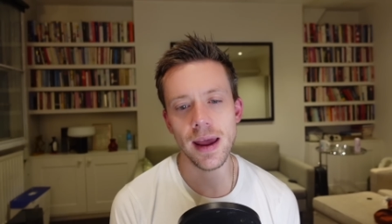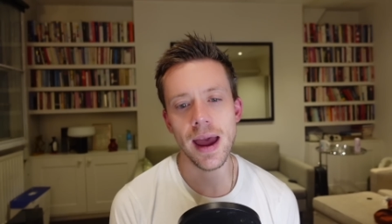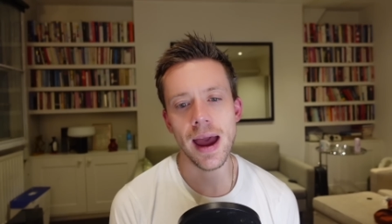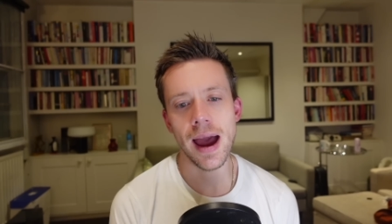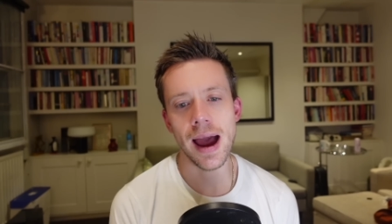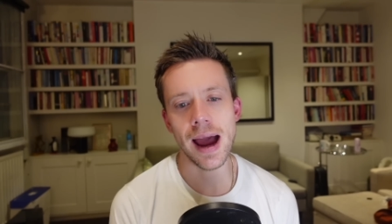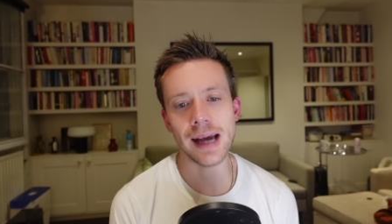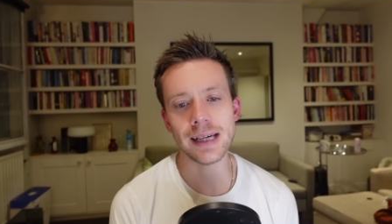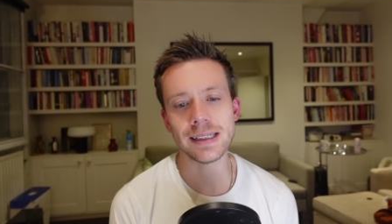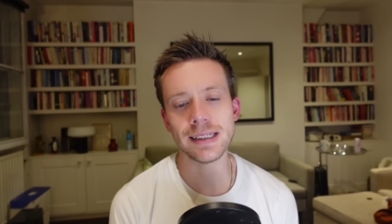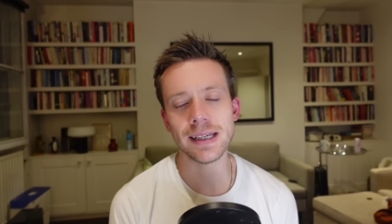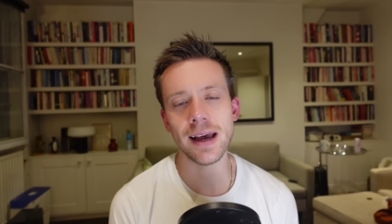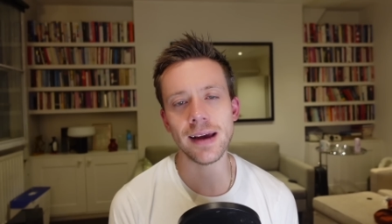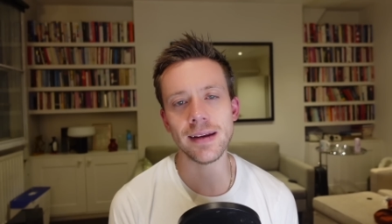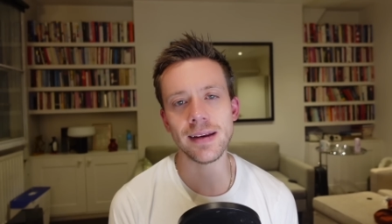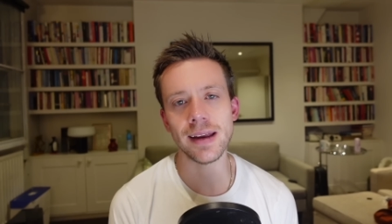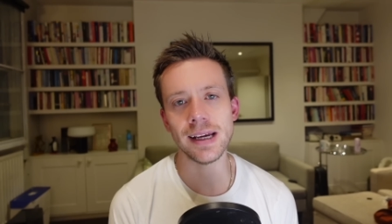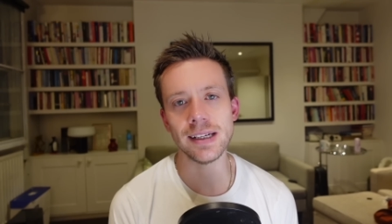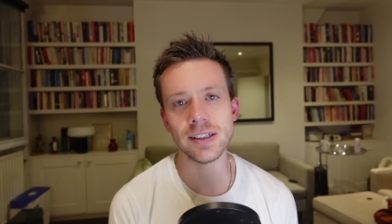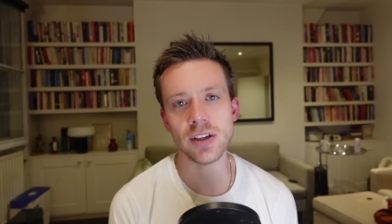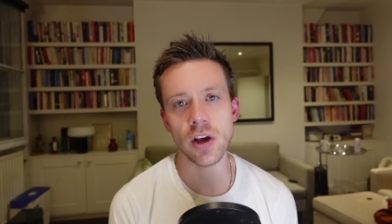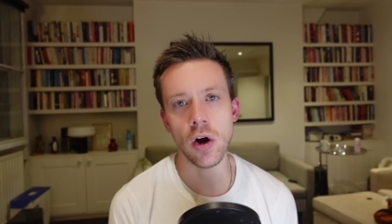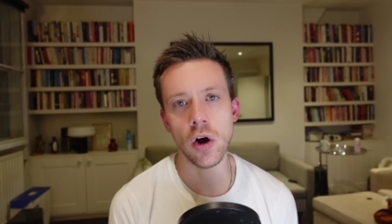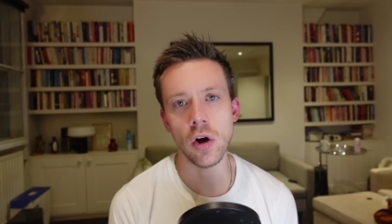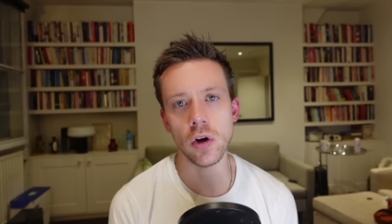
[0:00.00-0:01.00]
Assad
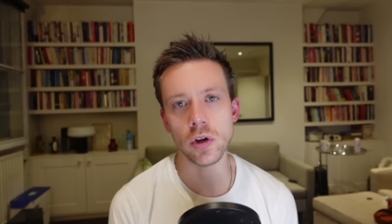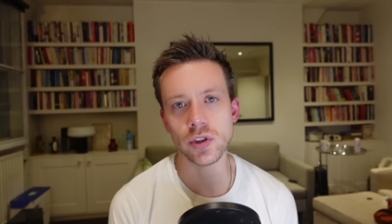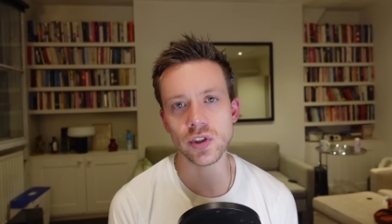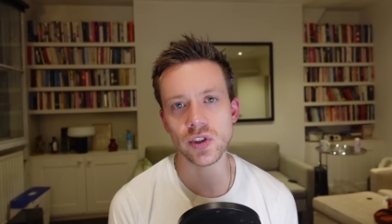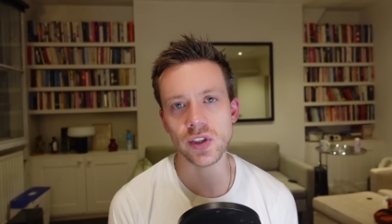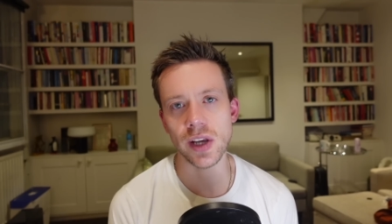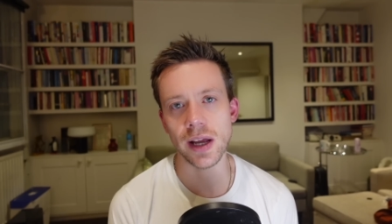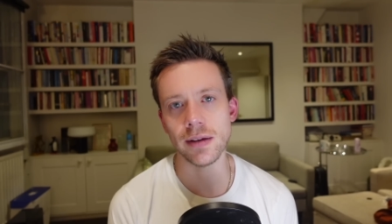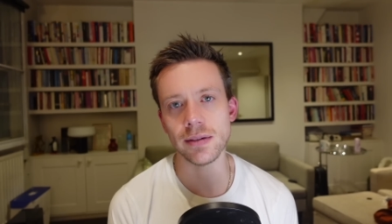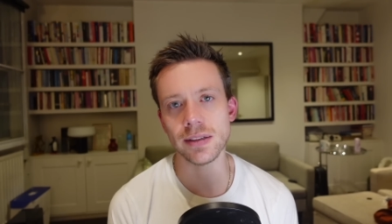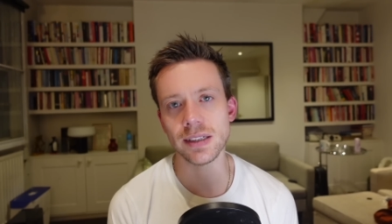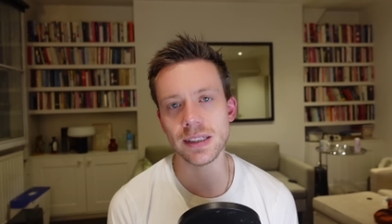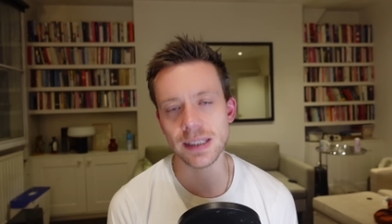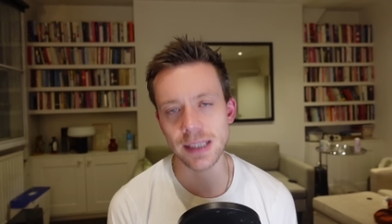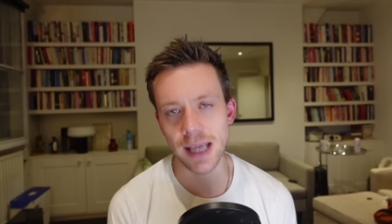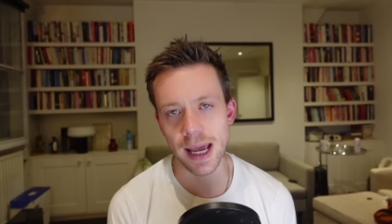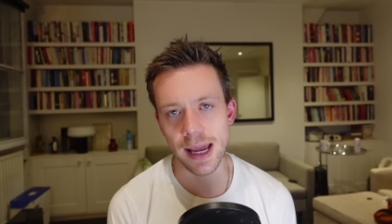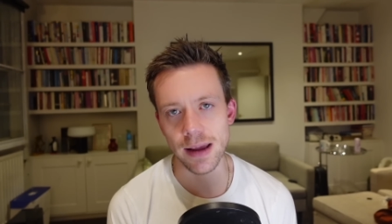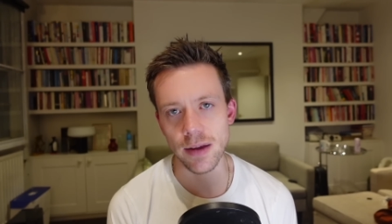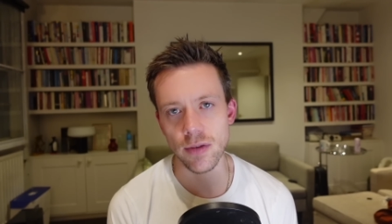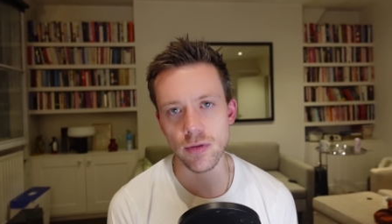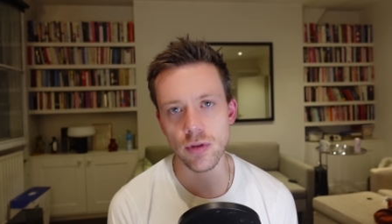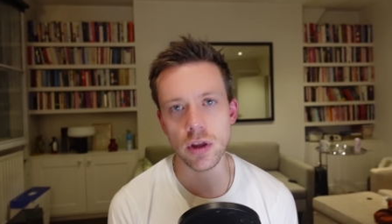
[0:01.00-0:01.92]
is a hostile state.